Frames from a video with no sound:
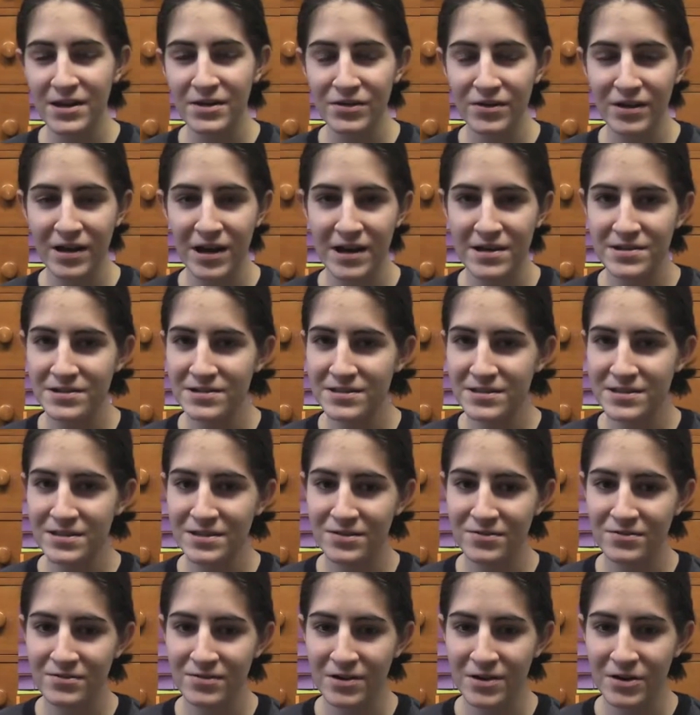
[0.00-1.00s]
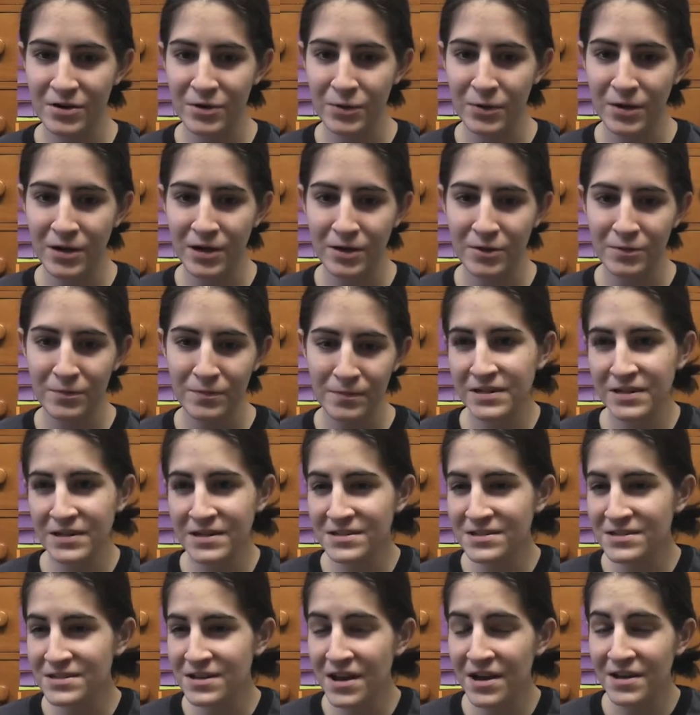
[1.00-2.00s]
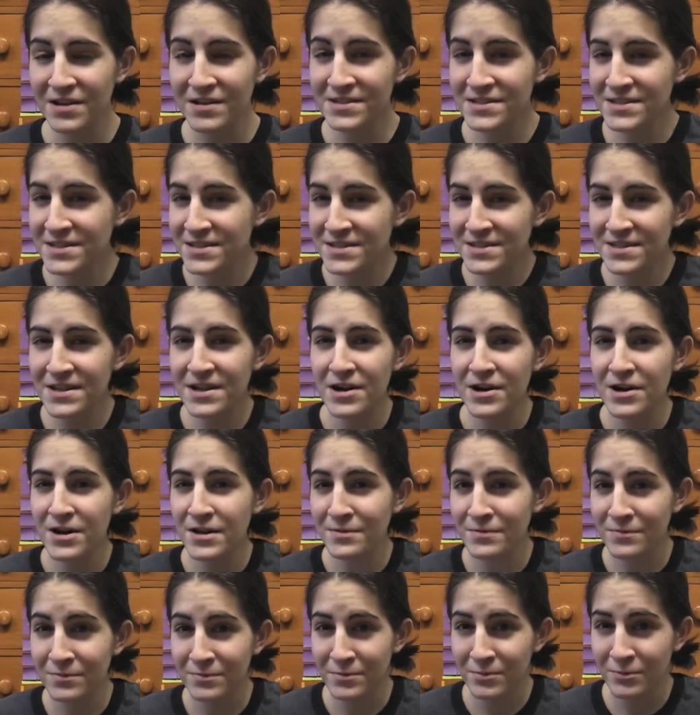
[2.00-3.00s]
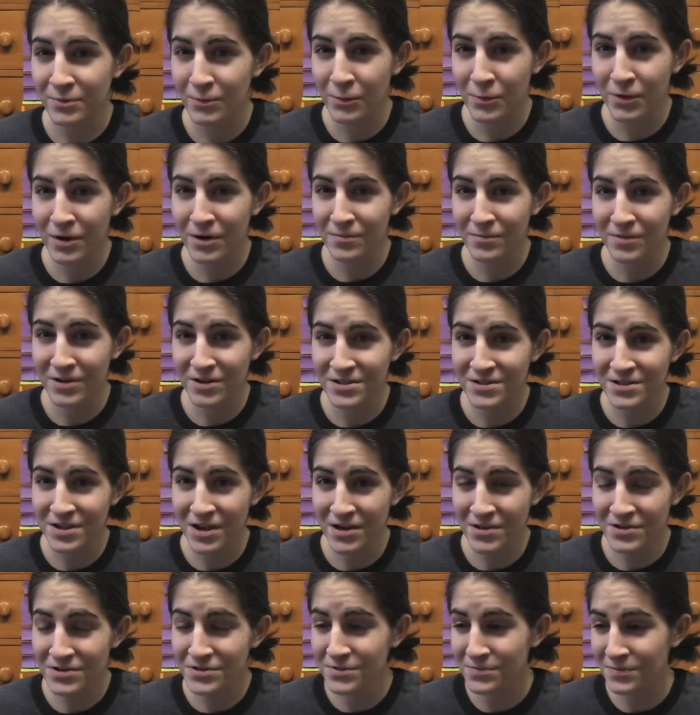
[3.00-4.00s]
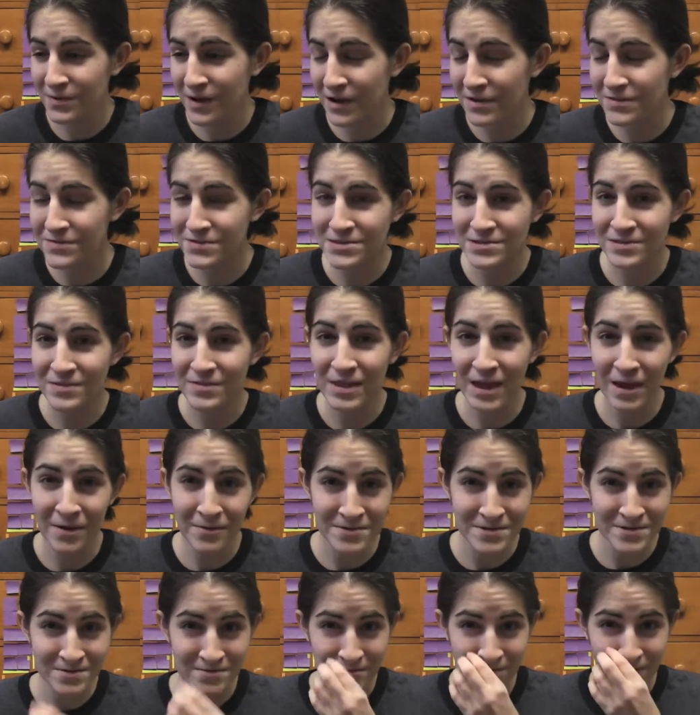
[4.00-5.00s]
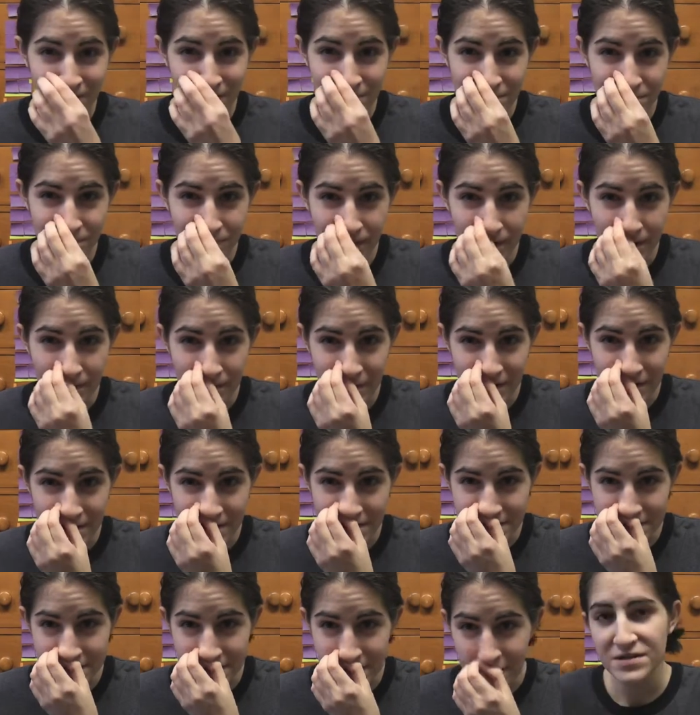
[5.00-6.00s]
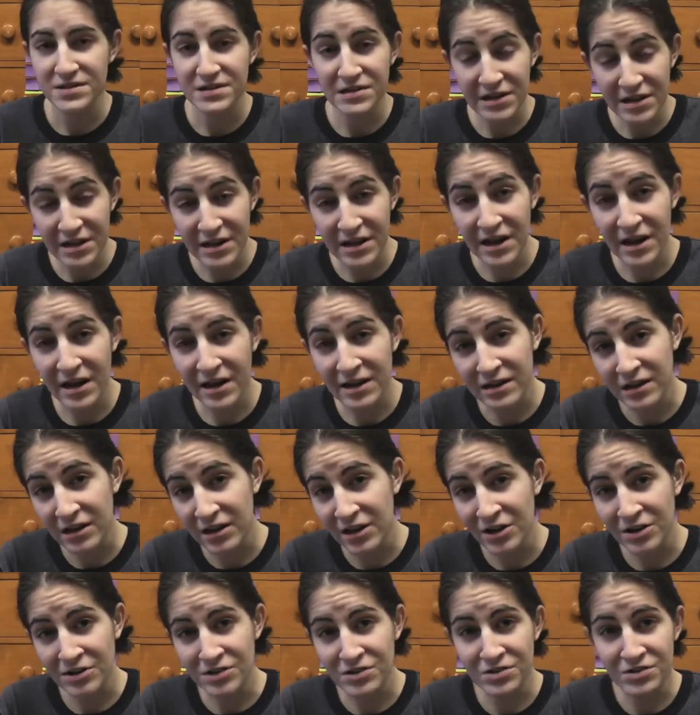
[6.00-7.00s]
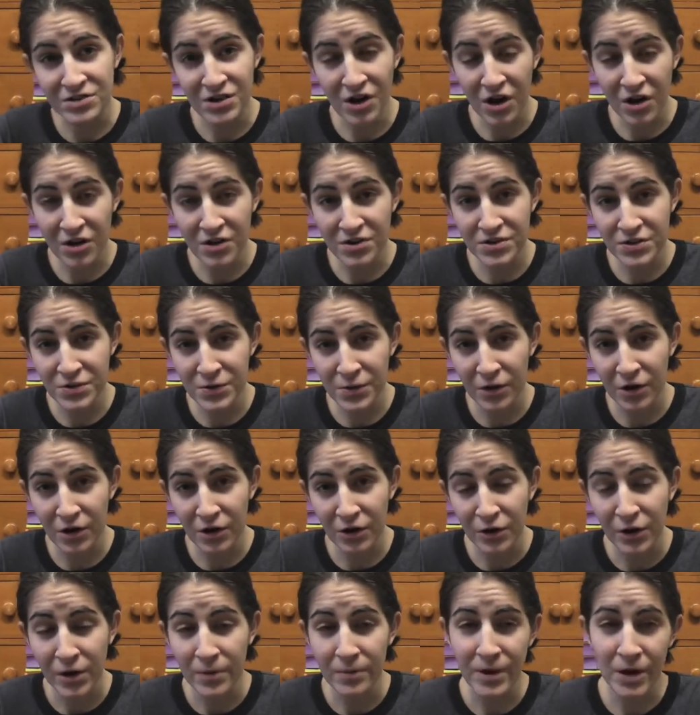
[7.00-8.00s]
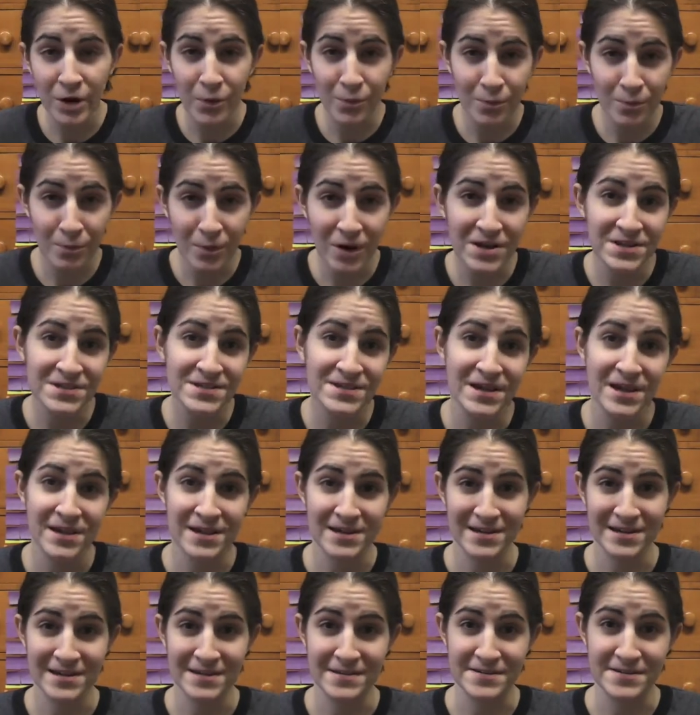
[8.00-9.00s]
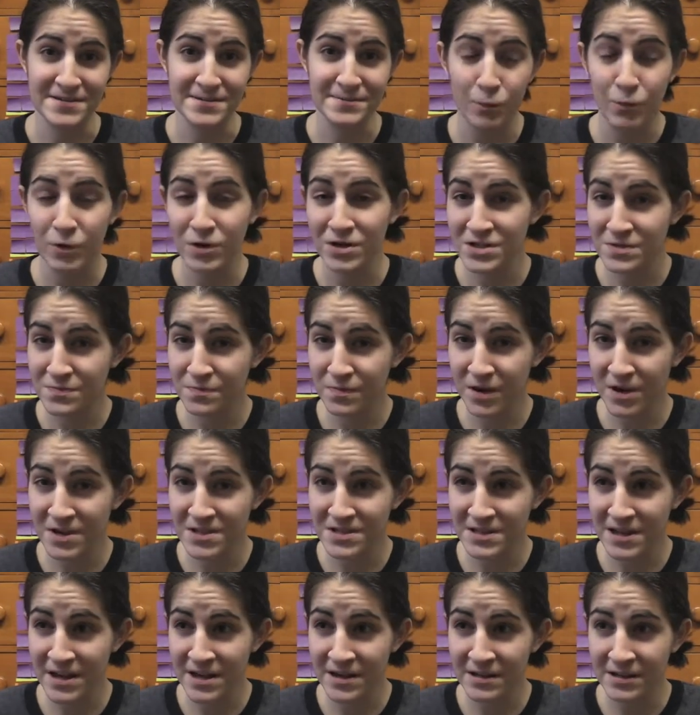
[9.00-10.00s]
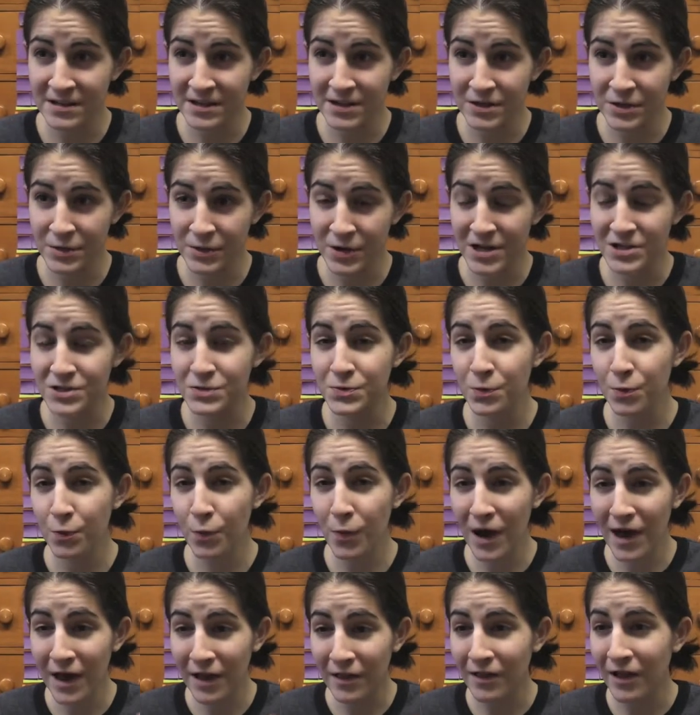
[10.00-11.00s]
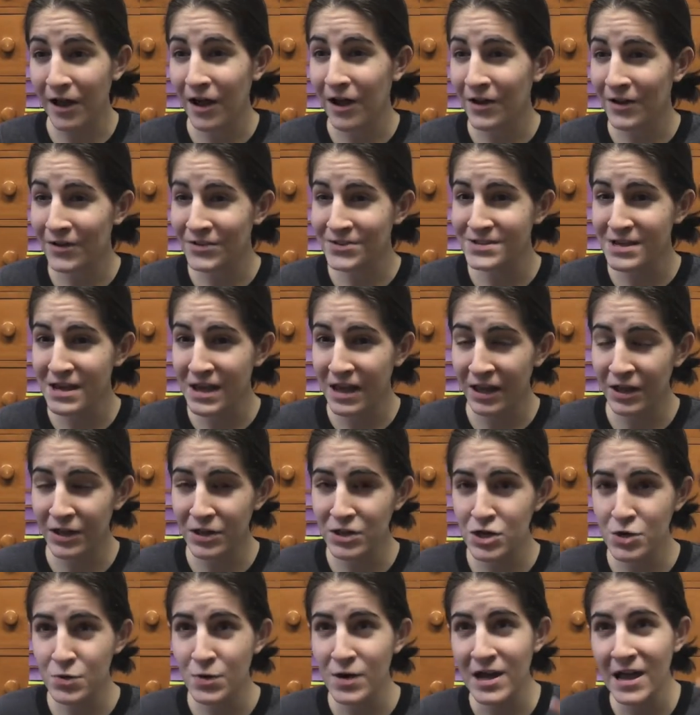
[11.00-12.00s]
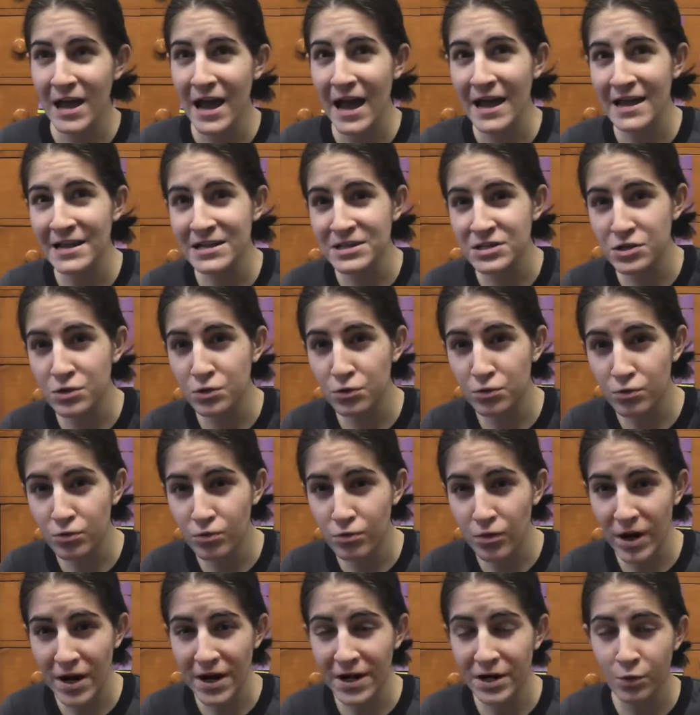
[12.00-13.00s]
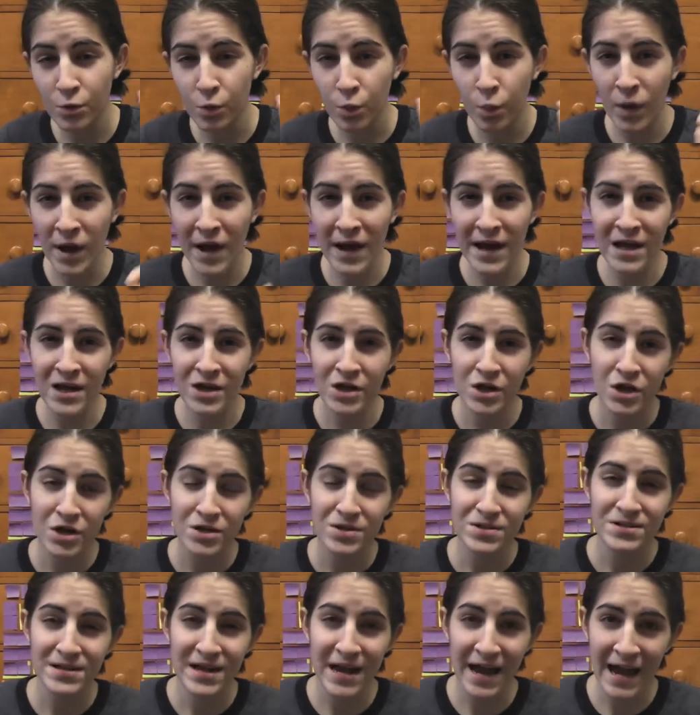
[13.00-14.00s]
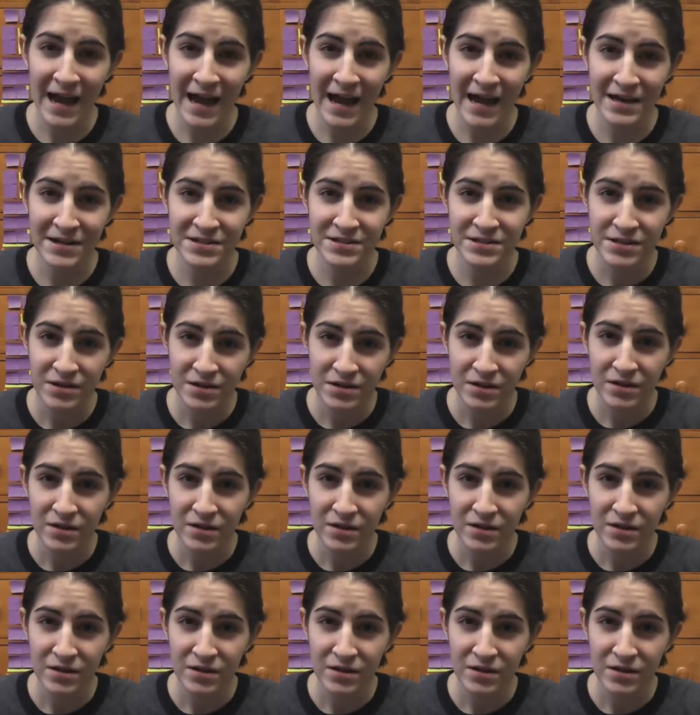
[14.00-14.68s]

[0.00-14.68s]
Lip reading: and you can't see it very well. It's not necessary for what I'm going to talk to you about, so that was a fun 20 minutes. Today I'd like to talk to you all about bus etiquette. What is bus etiquette, you ask? Well, I'll tell you, it's the right way to act